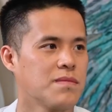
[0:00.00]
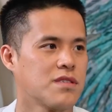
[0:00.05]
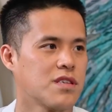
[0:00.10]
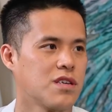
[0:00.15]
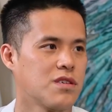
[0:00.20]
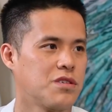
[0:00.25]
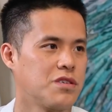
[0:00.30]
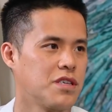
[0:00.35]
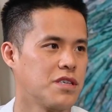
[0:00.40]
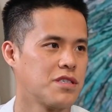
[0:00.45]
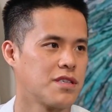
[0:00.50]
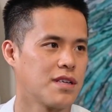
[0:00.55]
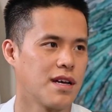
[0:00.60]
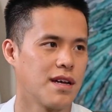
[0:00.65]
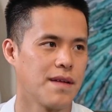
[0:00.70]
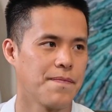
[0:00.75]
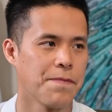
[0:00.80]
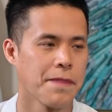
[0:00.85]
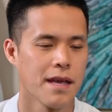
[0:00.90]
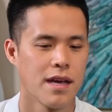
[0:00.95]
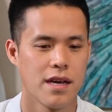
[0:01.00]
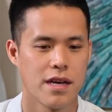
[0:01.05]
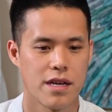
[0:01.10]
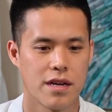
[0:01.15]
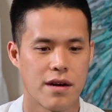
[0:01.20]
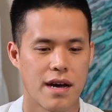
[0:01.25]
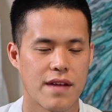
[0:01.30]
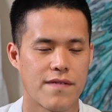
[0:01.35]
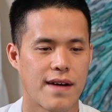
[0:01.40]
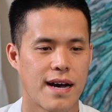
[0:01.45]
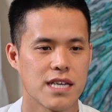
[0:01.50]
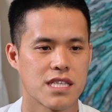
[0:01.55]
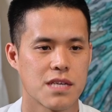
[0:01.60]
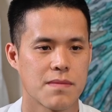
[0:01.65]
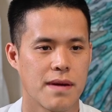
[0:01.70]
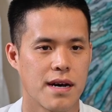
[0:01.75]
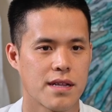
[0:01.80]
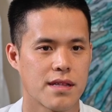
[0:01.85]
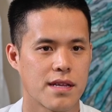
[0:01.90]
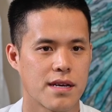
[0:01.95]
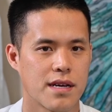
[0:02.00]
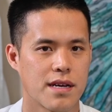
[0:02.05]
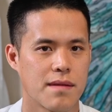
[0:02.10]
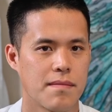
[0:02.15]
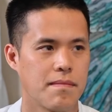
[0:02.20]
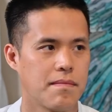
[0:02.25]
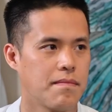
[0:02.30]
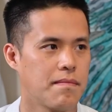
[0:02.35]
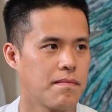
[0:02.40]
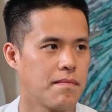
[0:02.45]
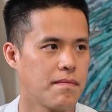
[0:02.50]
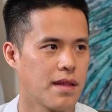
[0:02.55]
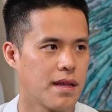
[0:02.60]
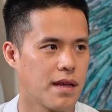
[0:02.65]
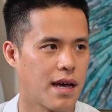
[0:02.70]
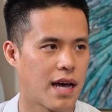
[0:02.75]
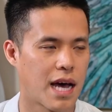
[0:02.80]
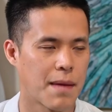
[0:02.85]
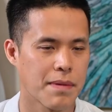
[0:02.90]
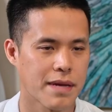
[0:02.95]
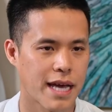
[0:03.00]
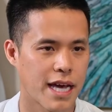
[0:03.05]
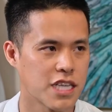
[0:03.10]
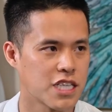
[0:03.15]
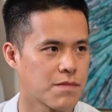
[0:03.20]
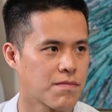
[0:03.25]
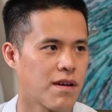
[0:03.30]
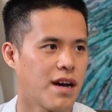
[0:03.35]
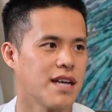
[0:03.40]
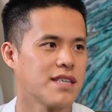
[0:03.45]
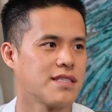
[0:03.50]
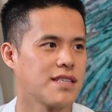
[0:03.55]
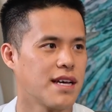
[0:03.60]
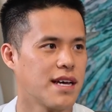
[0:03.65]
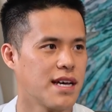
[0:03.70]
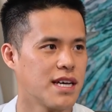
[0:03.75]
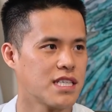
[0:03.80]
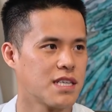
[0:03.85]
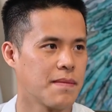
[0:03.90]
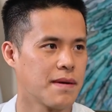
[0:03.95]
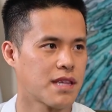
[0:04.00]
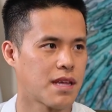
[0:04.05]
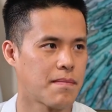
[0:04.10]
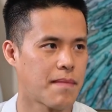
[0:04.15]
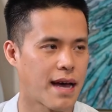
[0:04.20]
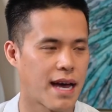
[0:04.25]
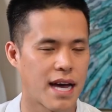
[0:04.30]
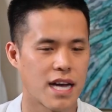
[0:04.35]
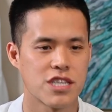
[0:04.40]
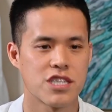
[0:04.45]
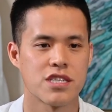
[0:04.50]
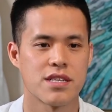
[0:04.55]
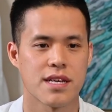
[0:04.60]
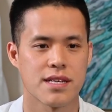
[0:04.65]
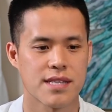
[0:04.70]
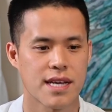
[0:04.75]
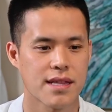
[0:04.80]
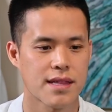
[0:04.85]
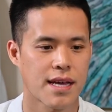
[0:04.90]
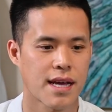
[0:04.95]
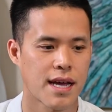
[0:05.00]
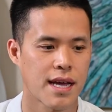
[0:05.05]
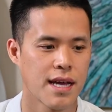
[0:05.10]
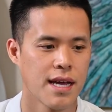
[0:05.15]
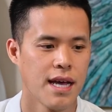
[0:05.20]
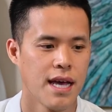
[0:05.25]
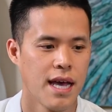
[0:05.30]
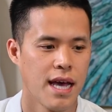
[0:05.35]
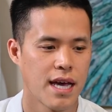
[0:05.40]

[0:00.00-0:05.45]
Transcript: So just, advice about the application process, about the match, things like that.